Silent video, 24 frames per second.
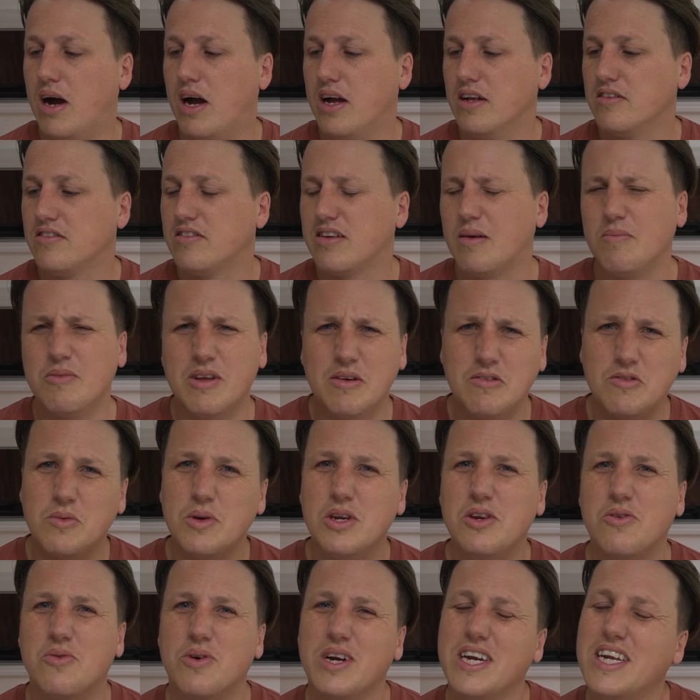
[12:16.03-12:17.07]
Sometimes when
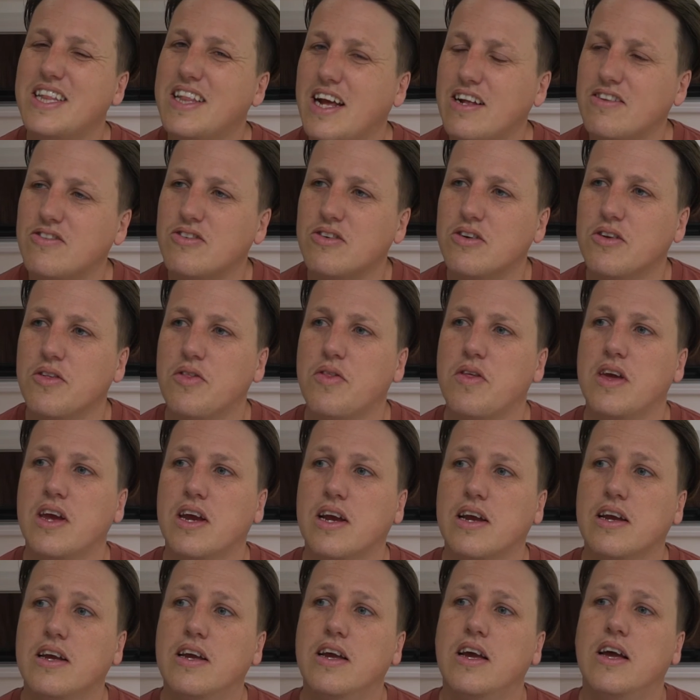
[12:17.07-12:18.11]
you read that sort of
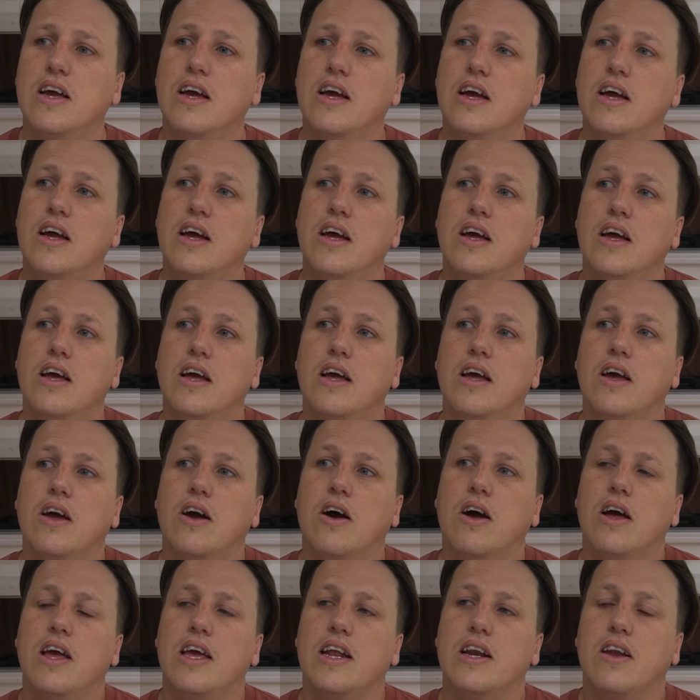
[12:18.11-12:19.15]
thing
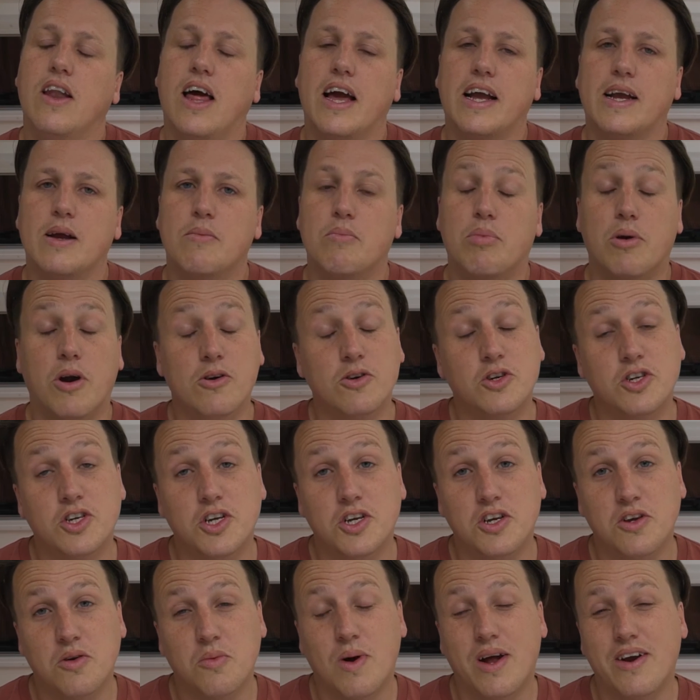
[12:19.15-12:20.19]
in like a brochure,
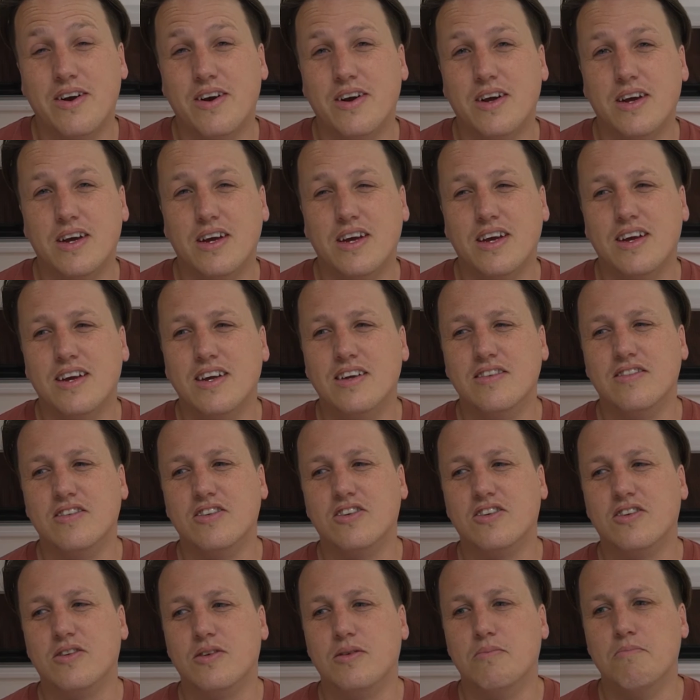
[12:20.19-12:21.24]
you wonder, is it
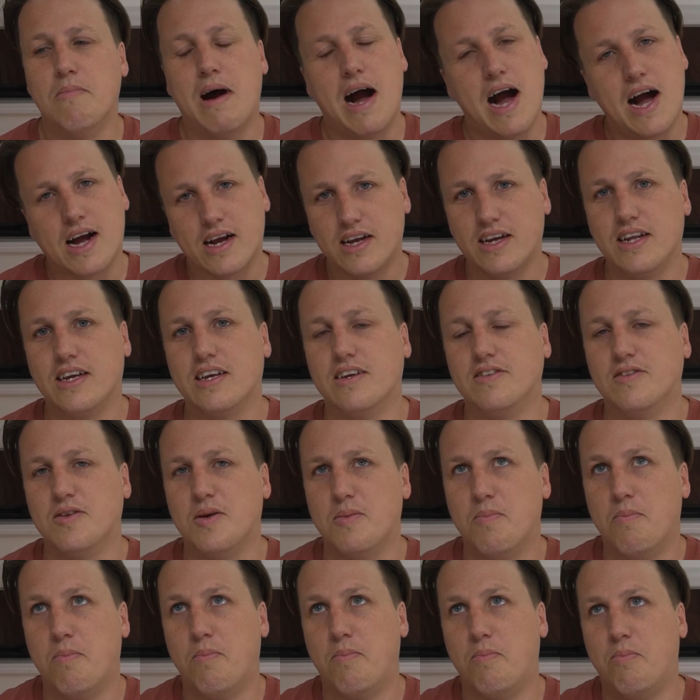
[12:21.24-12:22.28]
marketing, is it
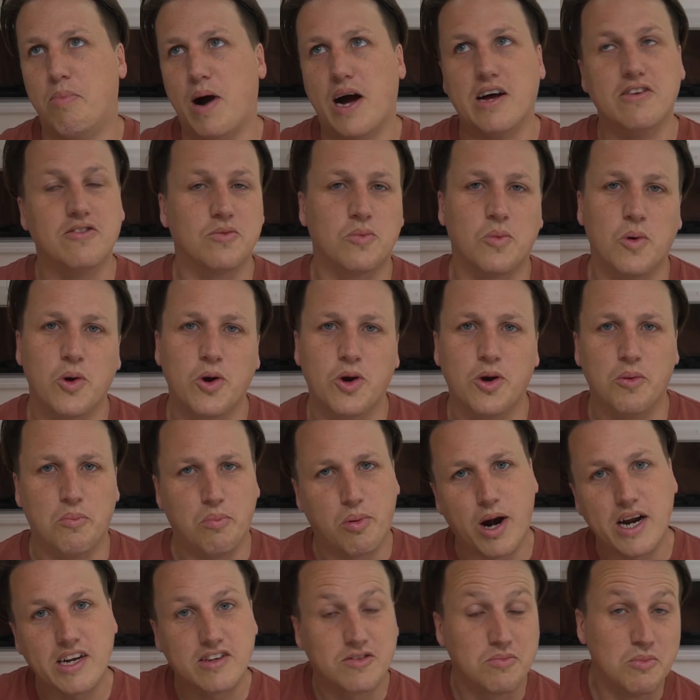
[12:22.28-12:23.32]
a buzzword,
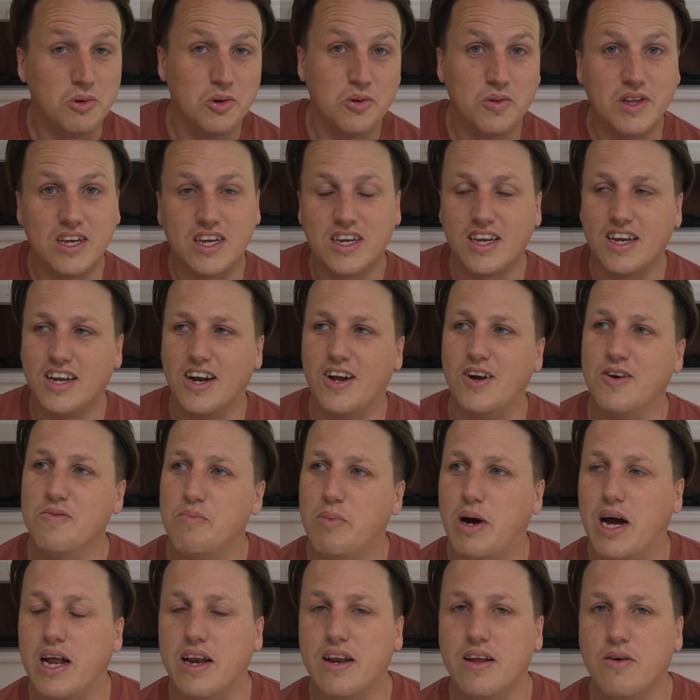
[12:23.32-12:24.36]
brake smoothing,
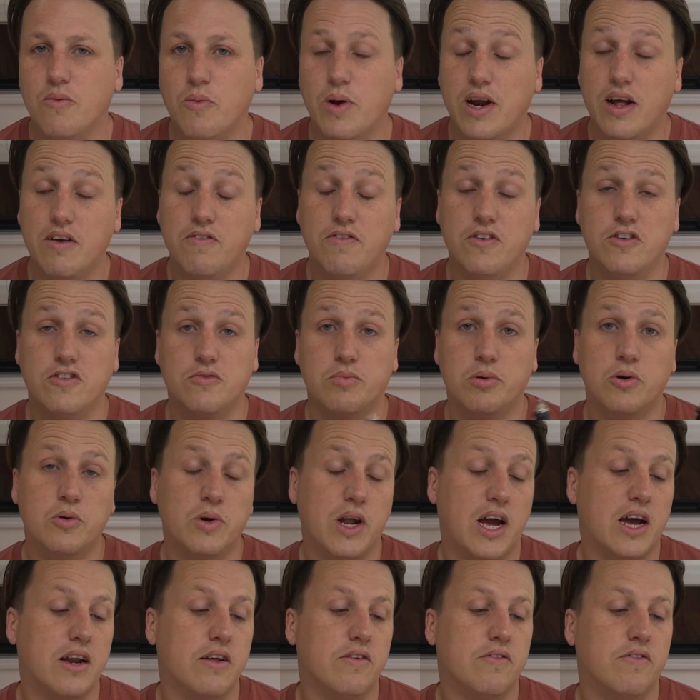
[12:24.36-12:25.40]
but when I first pulled
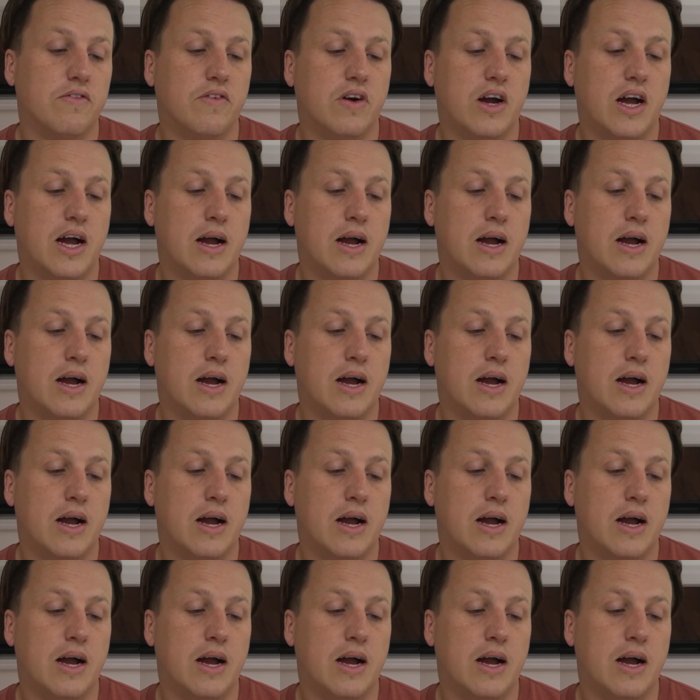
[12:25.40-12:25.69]
out of